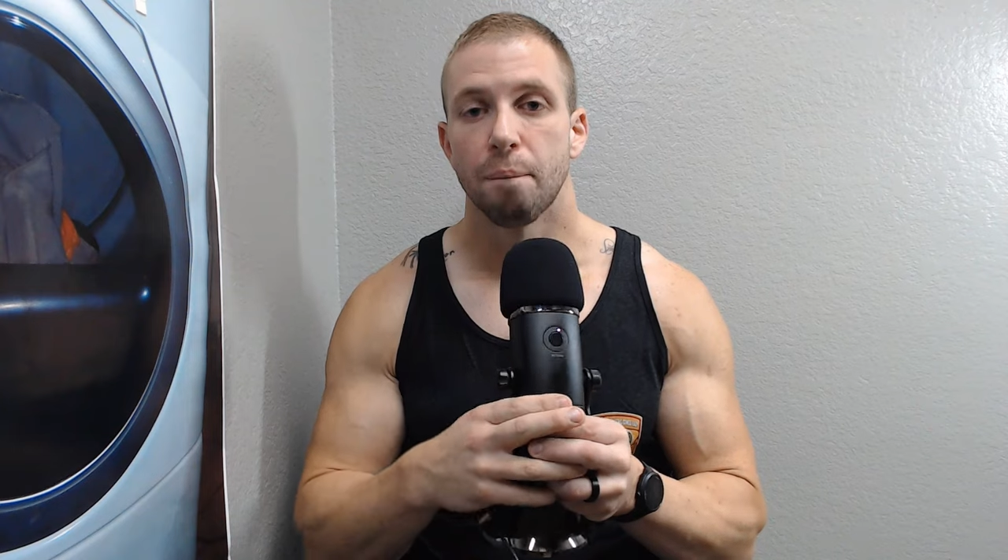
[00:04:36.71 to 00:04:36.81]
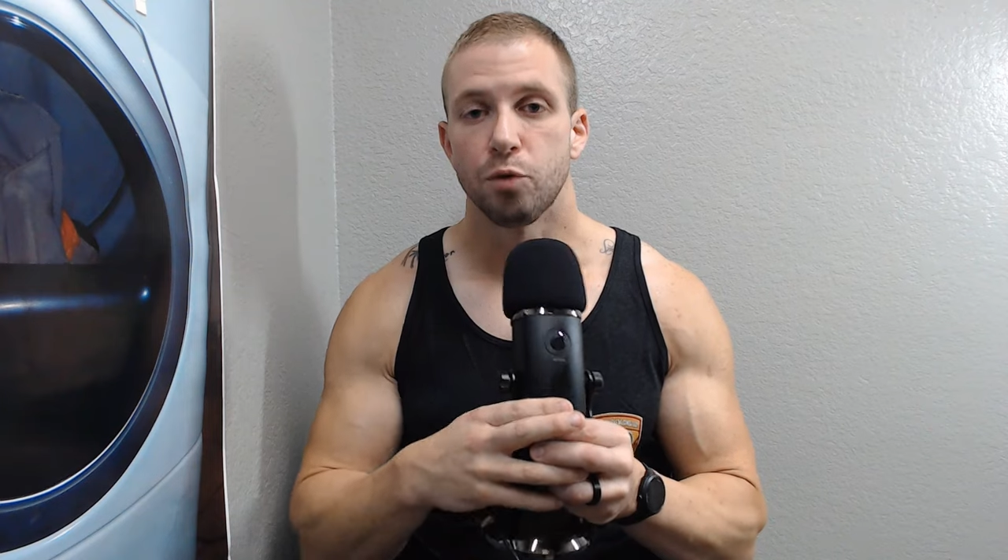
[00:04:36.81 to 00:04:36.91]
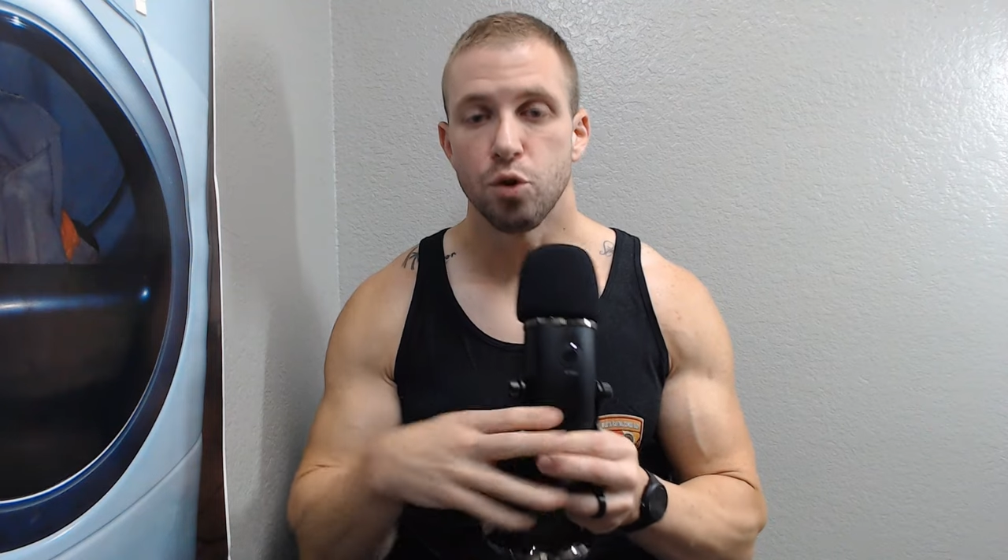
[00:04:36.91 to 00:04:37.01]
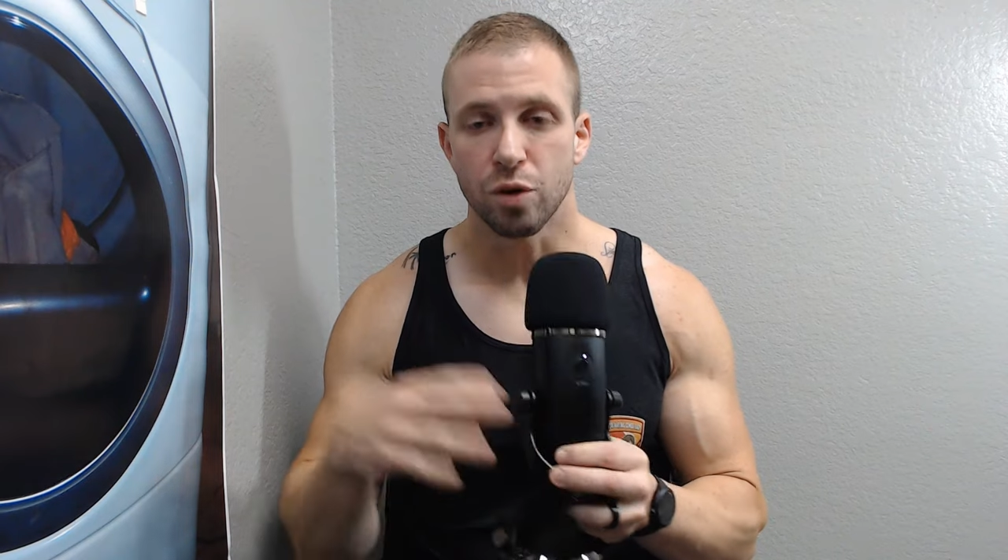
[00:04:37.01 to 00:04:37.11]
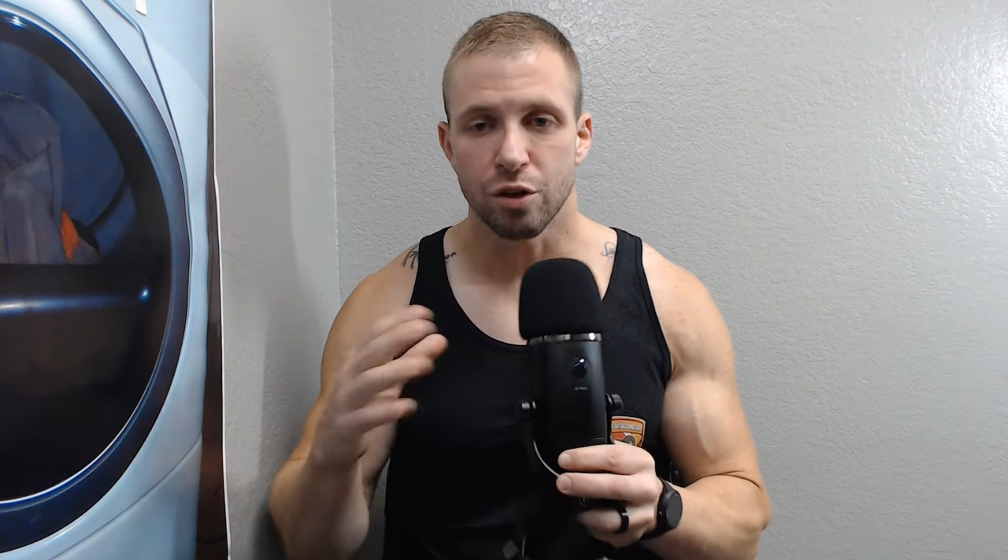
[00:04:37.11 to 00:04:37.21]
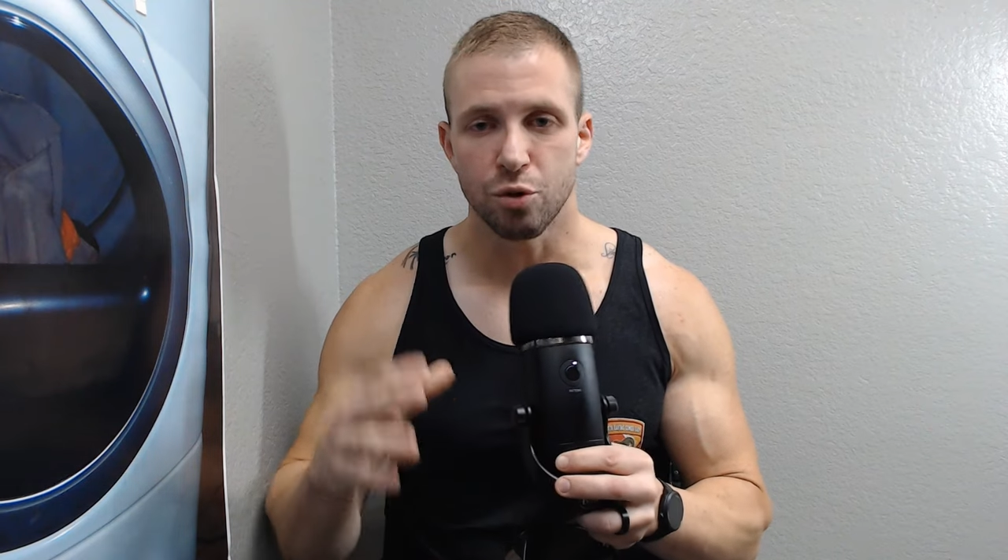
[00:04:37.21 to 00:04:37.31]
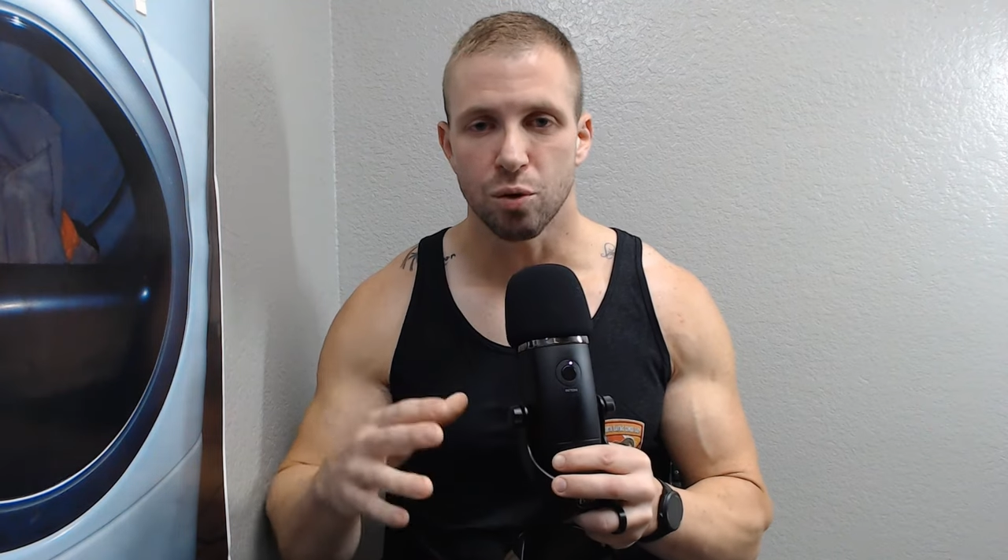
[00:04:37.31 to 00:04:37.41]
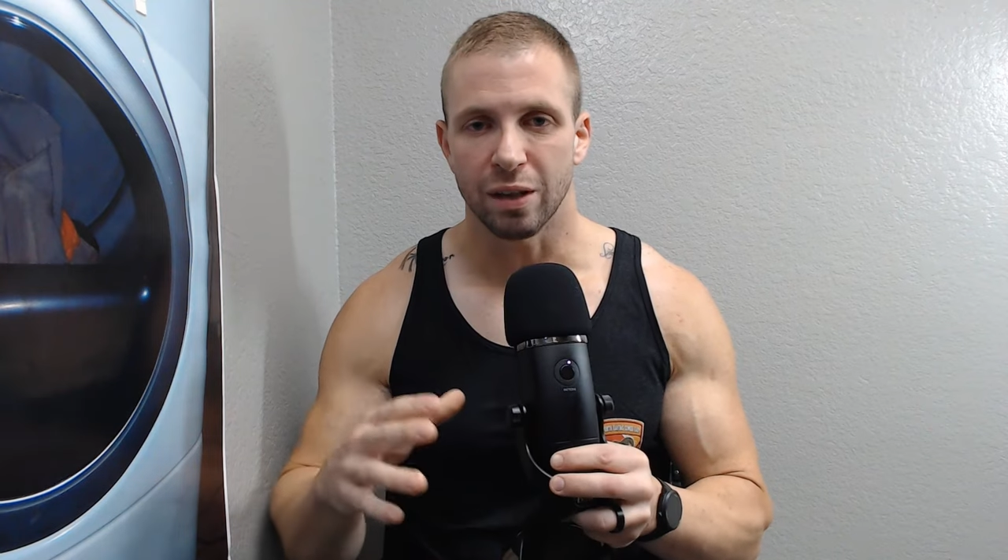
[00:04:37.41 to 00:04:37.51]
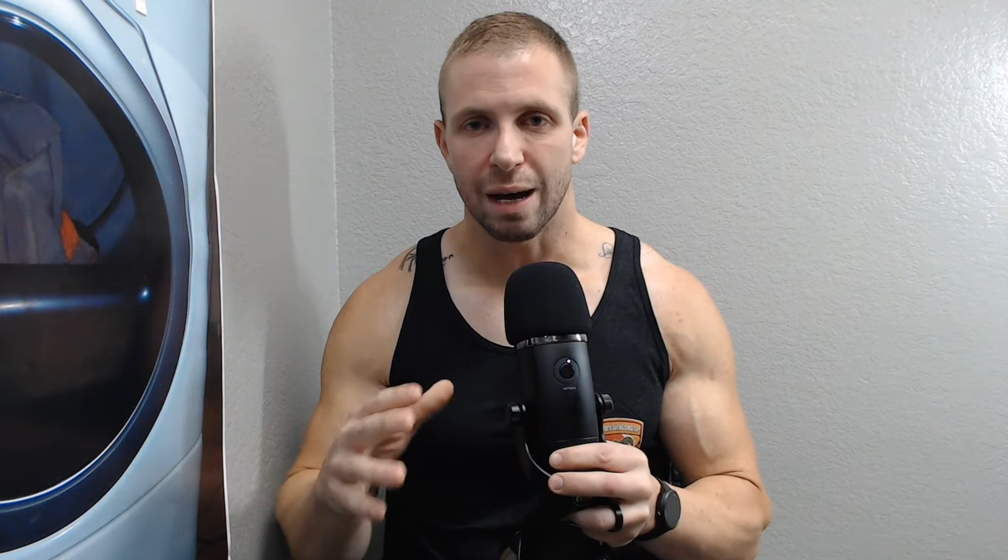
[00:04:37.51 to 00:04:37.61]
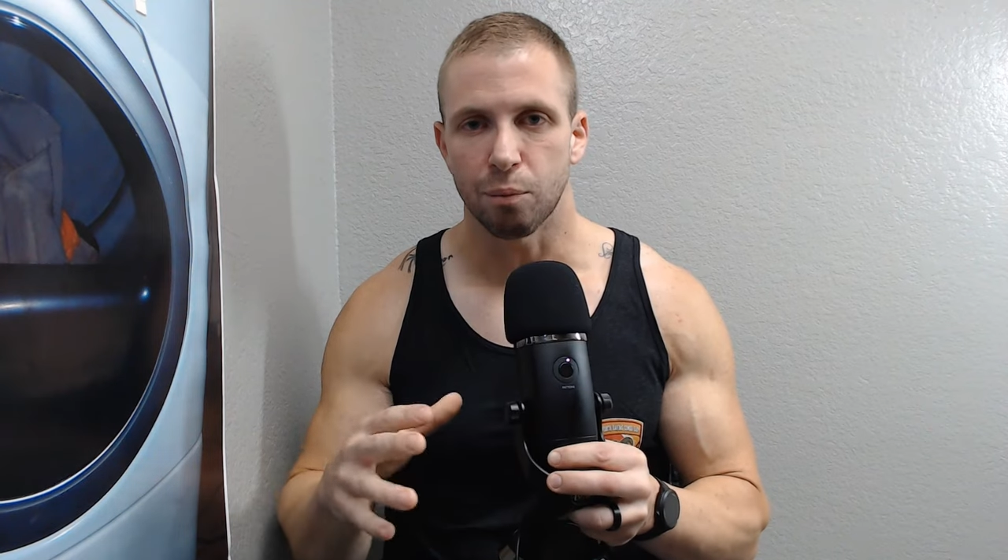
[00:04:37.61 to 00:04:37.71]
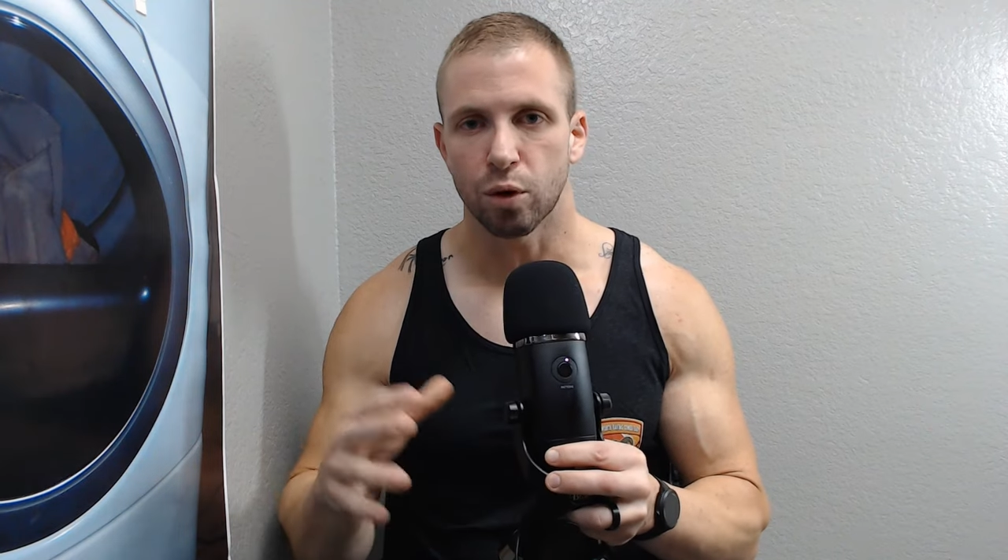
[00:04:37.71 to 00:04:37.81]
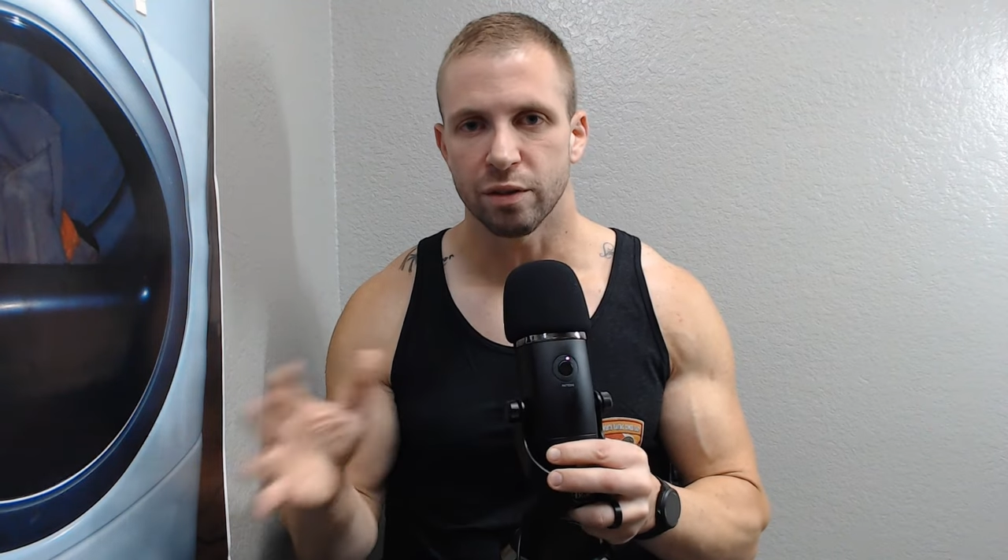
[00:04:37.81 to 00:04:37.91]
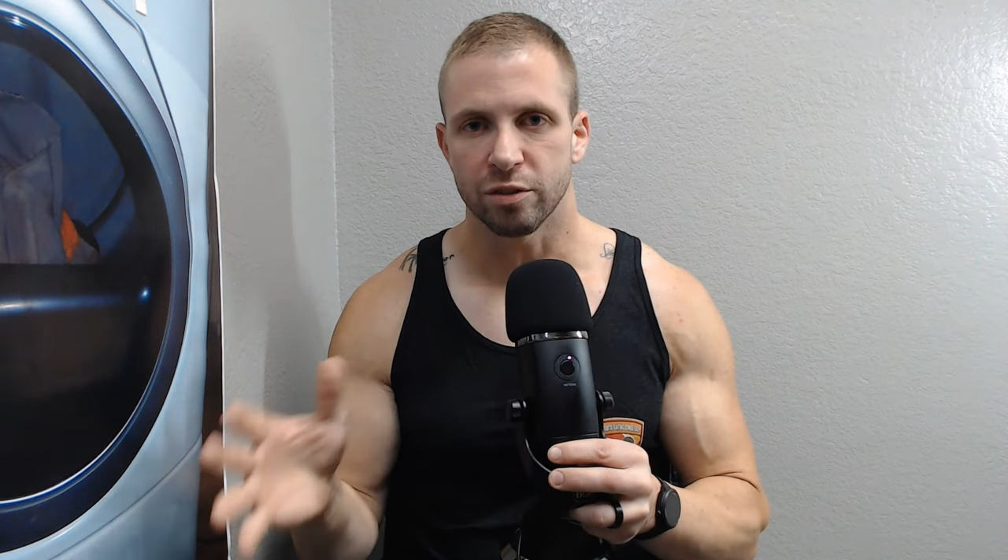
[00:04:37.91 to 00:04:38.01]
you can do a lot more of